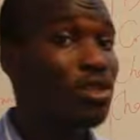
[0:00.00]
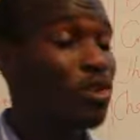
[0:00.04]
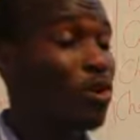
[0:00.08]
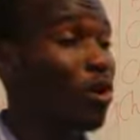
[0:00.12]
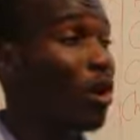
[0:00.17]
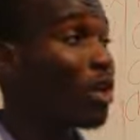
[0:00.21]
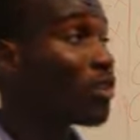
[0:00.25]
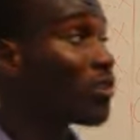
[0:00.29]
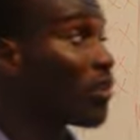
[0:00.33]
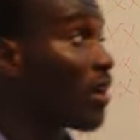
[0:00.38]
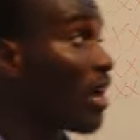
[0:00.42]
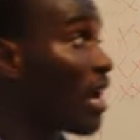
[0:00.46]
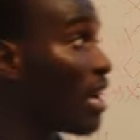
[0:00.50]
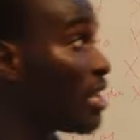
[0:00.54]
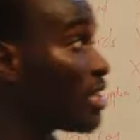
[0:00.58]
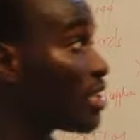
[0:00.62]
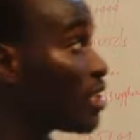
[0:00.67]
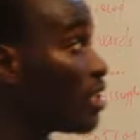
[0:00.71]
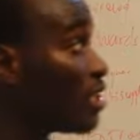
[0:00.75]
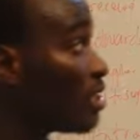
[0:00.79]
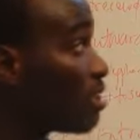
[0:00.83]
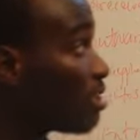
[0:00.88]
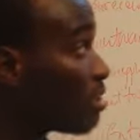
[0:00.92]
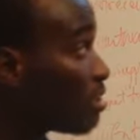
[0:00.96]
The contract
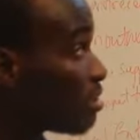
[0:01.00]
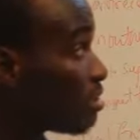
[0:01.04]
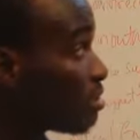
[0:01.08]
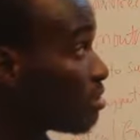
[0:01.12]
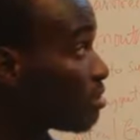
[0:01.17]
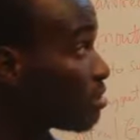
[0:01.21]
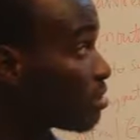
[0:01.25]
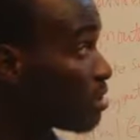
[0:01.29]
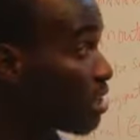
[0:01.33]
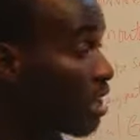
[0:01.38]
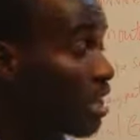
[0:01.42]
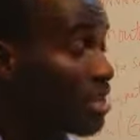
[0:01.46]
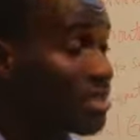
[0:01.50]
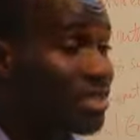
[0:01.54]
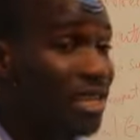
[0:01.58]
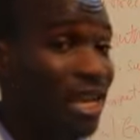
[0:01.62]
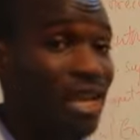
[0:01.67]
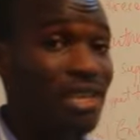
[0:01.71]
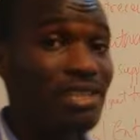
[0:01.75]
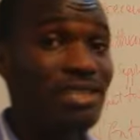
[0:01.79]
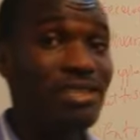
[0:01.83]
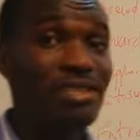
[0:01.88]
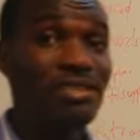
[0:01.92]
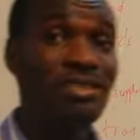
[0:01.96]
entry the
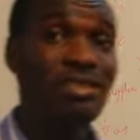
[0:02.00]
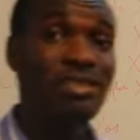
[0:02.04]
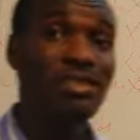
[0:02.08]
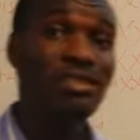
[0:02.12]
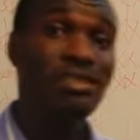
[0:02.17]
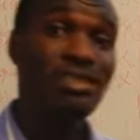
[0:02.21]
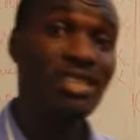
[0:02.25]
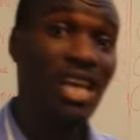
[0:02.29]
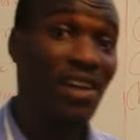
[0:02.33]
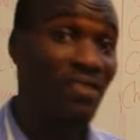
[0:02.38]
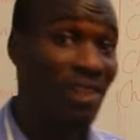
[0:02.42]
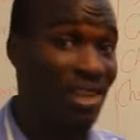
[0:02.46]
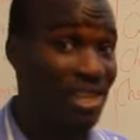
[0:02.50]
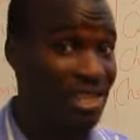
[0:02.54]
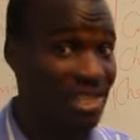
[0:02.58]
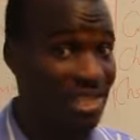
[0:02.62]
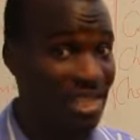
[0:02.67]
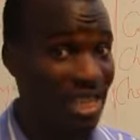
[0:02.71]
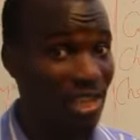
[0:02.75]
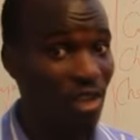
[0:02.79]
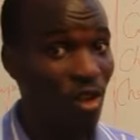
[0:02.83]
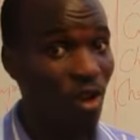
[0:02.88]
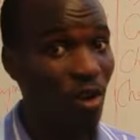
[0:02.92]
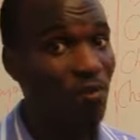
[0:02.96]
instance is served as a
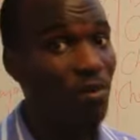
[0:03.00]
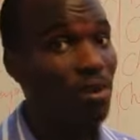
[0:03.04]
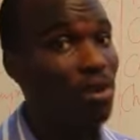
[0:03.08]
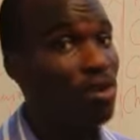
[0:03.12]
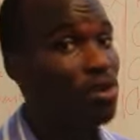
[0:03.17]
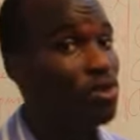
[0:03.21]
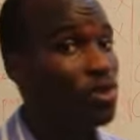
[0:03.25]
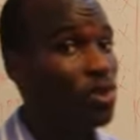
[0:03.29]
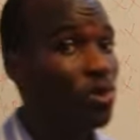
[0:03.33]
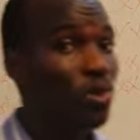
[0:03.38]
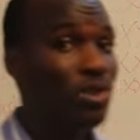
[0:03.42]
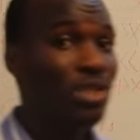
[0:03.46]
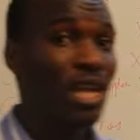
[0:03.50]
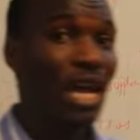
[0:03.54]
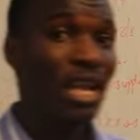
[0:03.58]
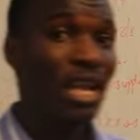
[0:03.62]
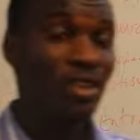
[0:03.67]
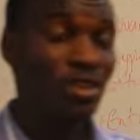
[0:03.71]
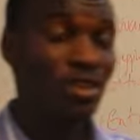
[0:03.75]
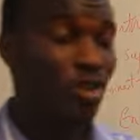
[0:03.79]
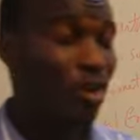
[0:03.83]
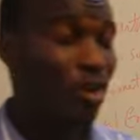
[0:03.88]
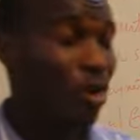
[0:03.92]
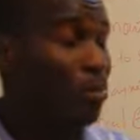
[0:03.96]
setup. So
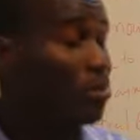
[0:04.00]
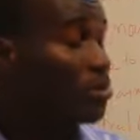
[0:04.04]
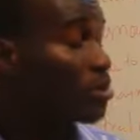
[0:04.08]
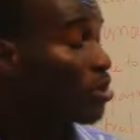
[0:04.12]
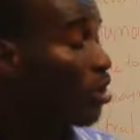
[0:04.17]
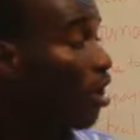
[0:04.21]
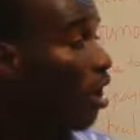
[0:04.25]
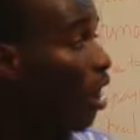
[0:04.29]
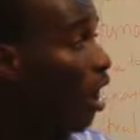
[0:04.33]
that comes